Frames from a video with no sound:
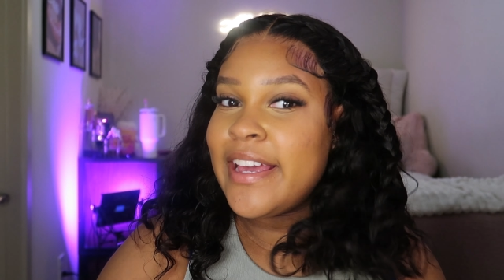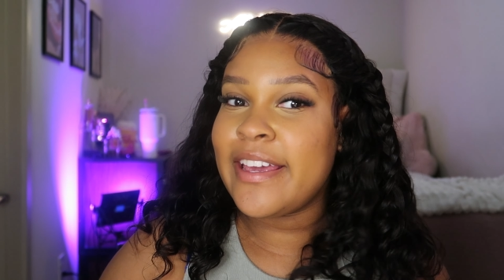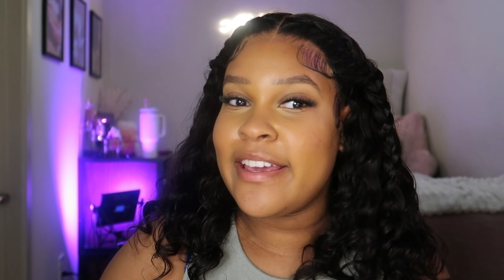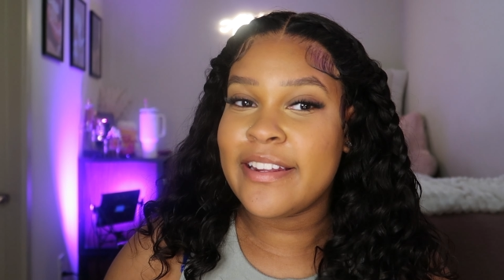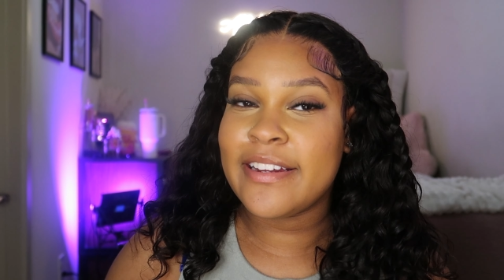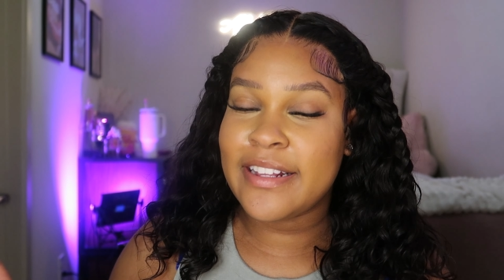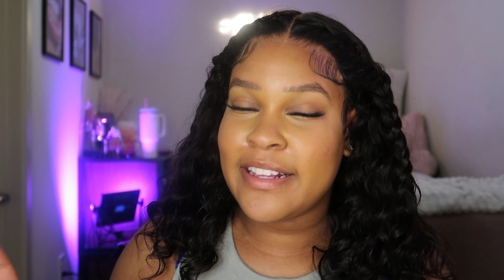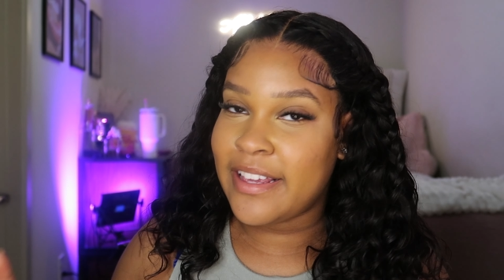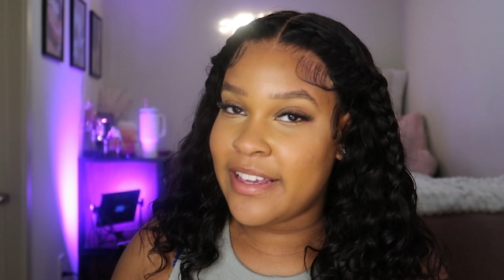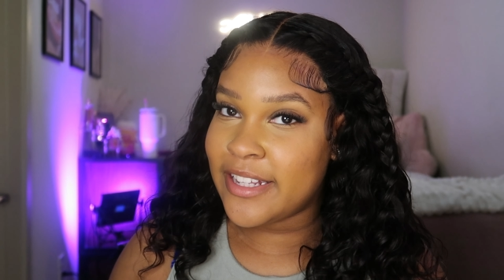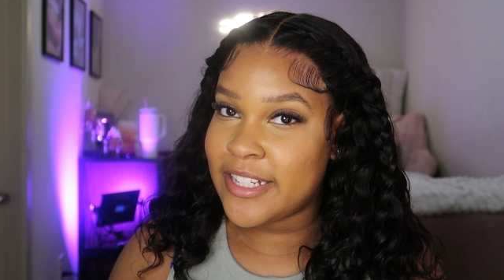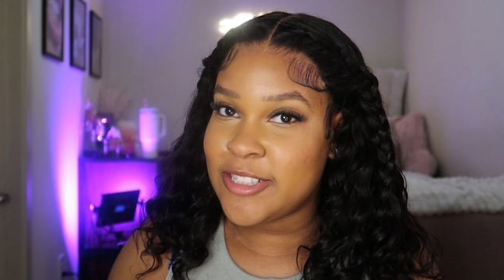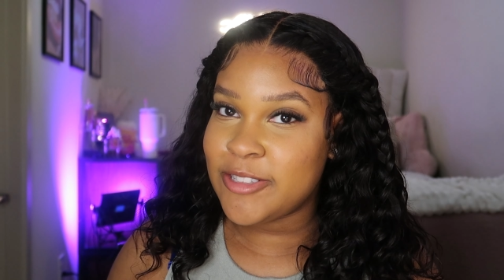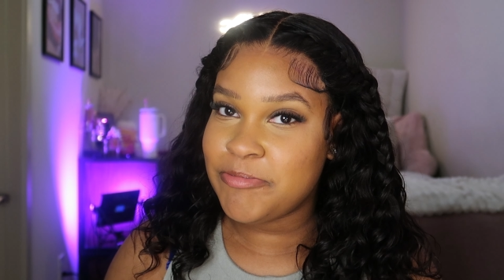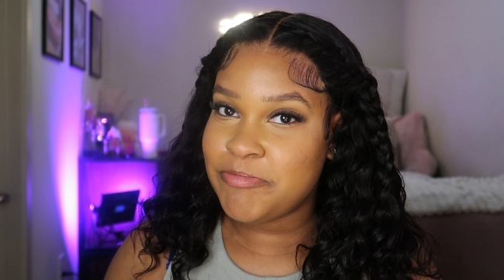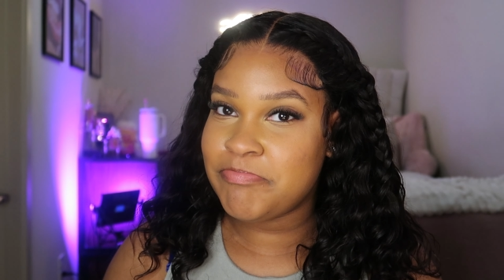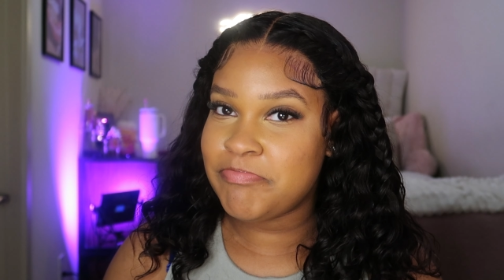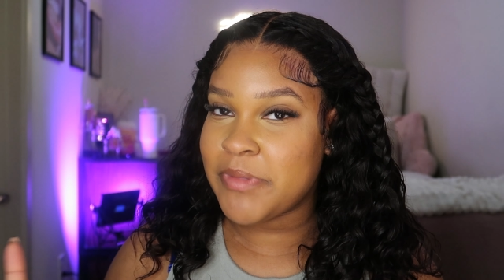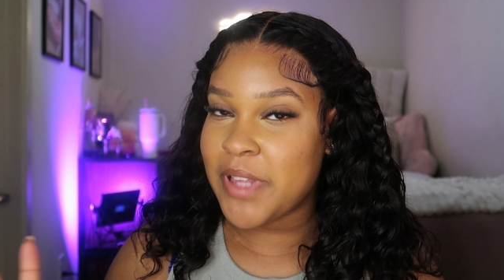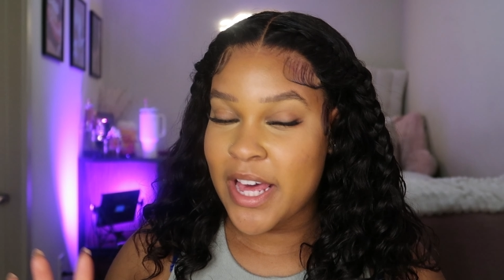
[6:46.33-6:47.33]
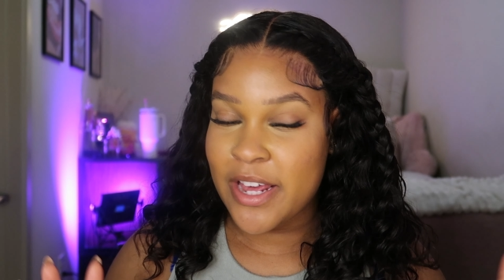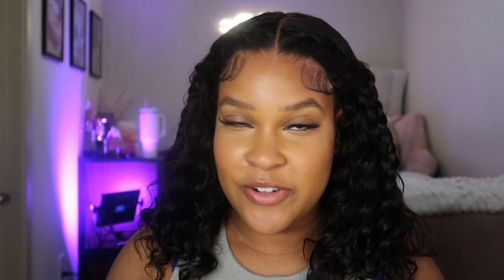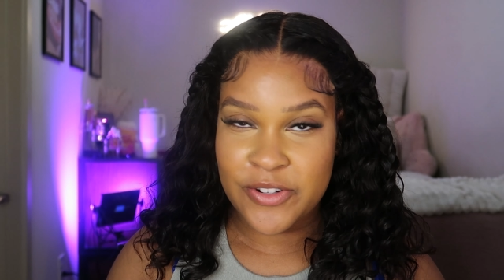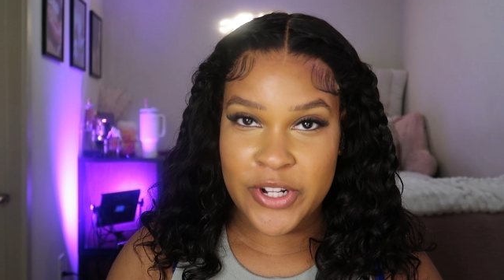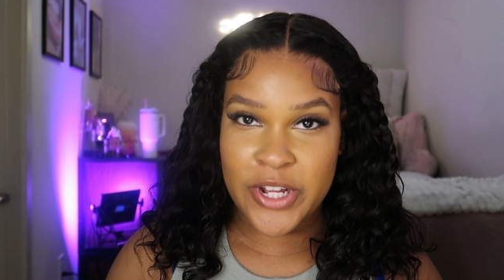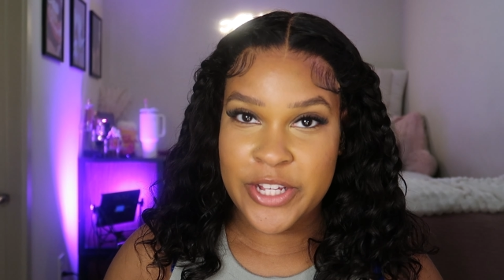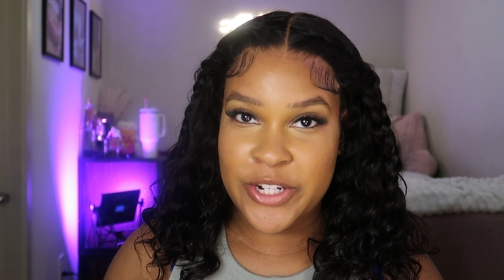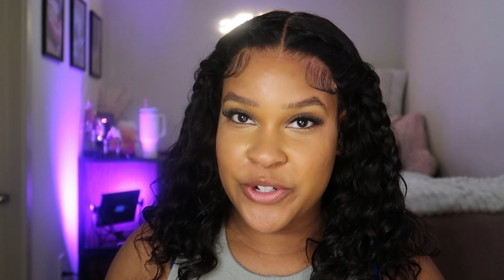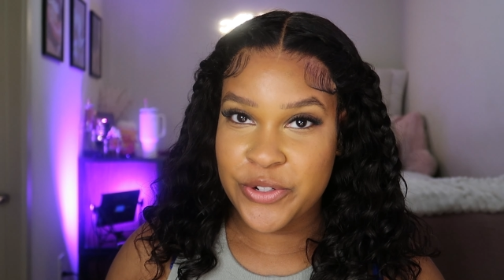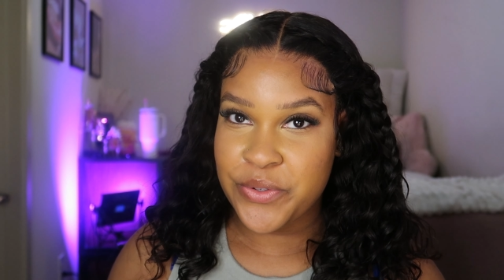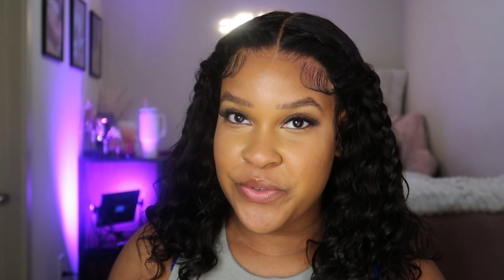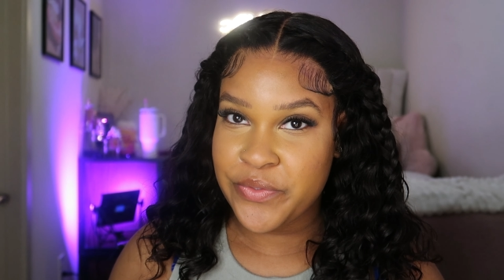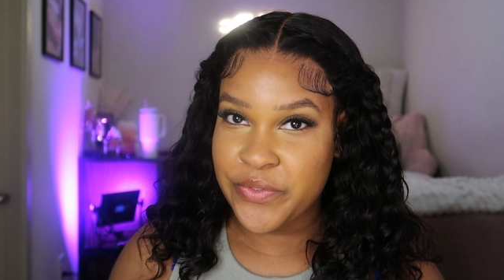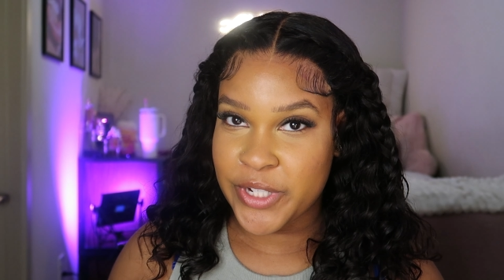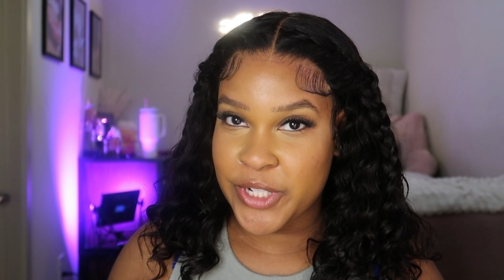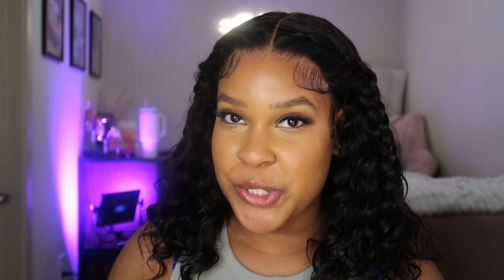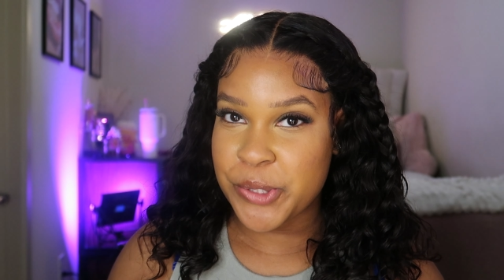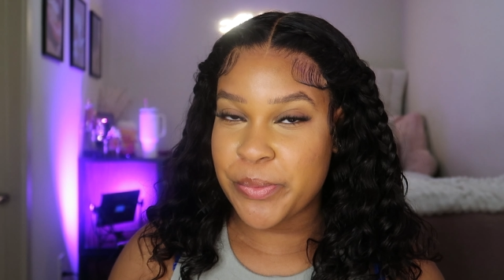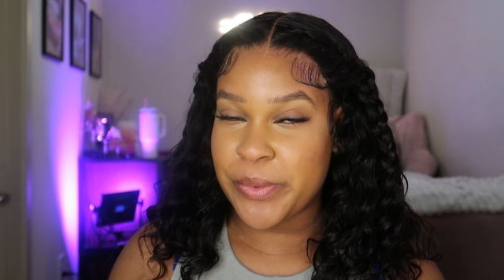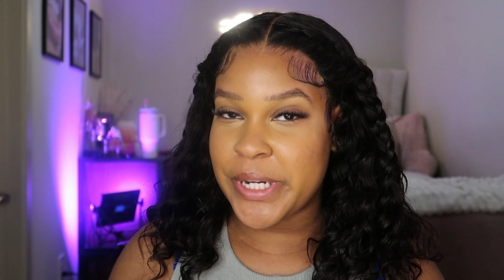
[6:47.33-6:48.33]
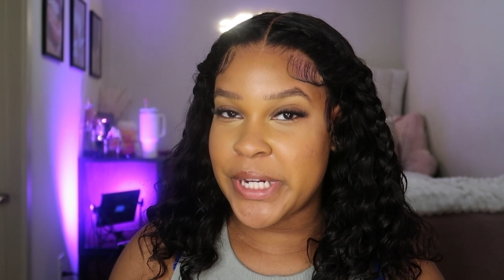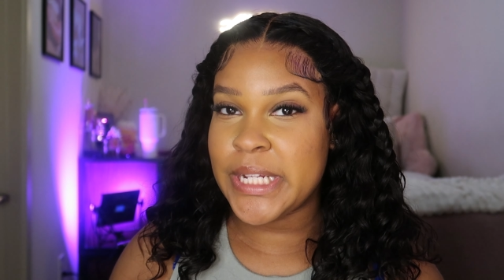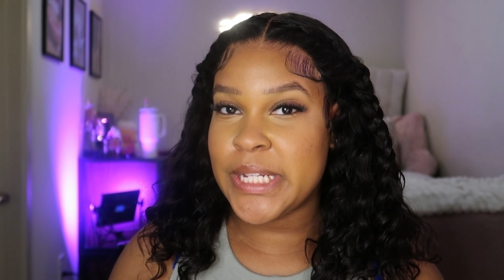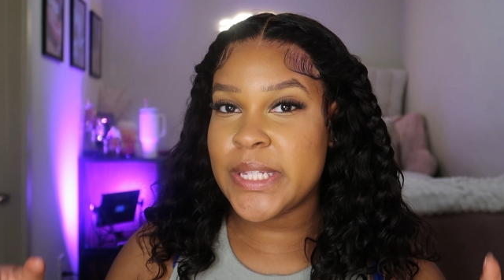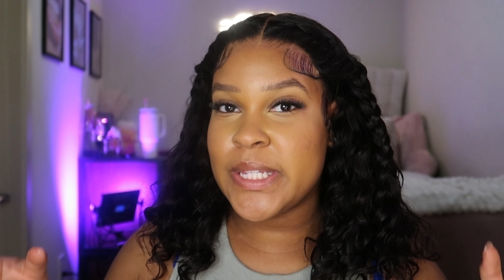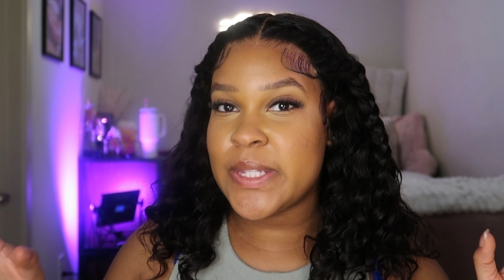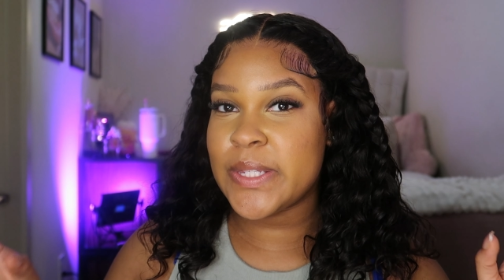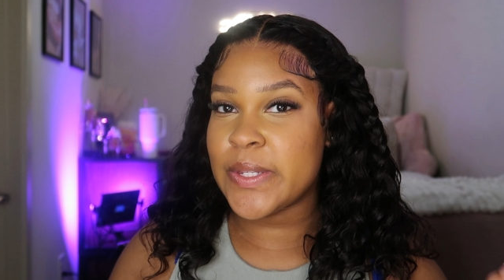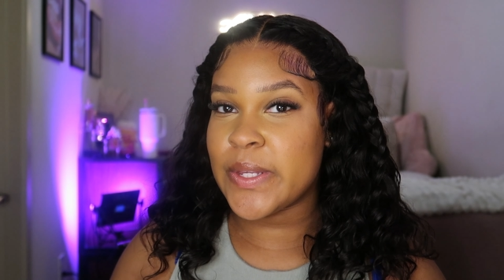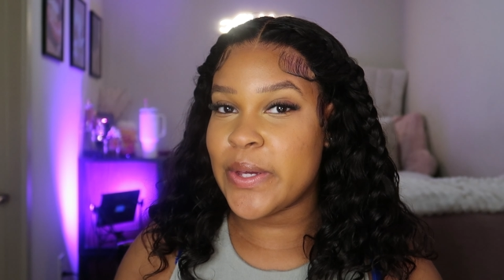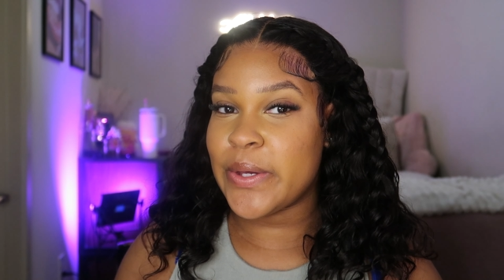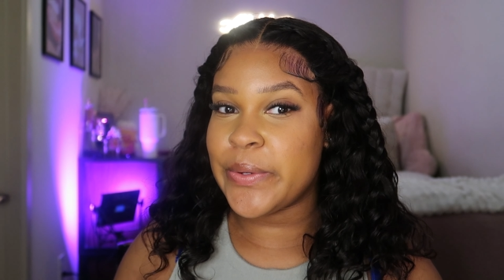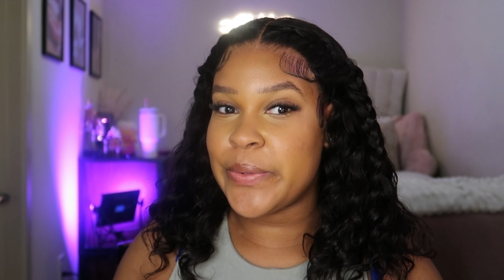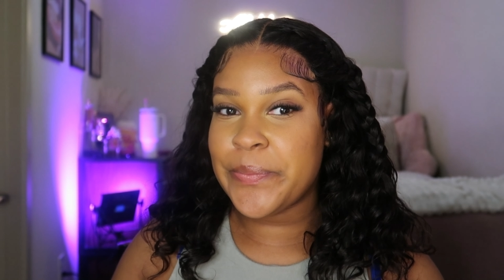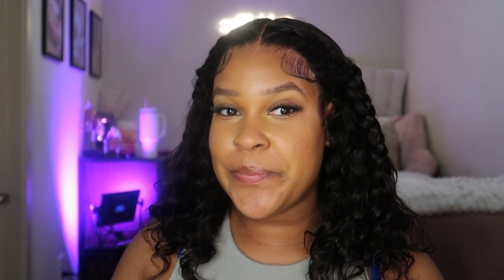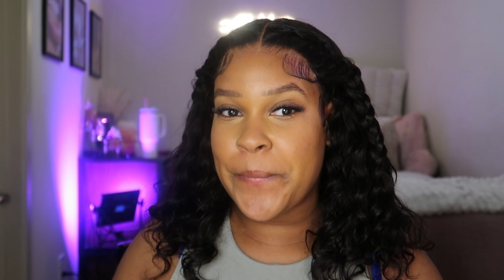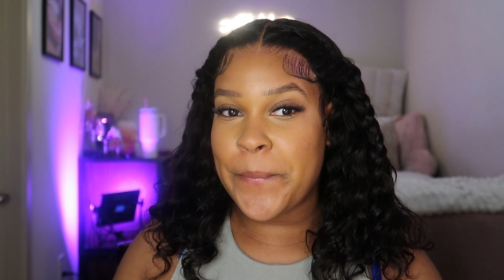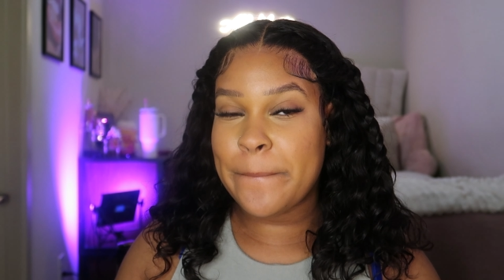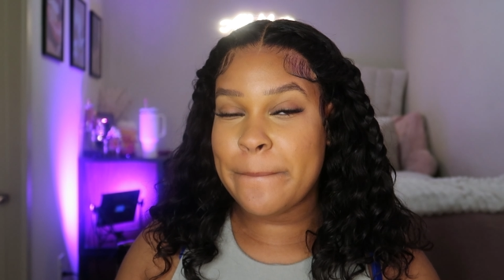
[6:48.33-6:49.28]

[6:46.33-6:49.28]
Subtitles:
And again, I don't know how to do French braids, so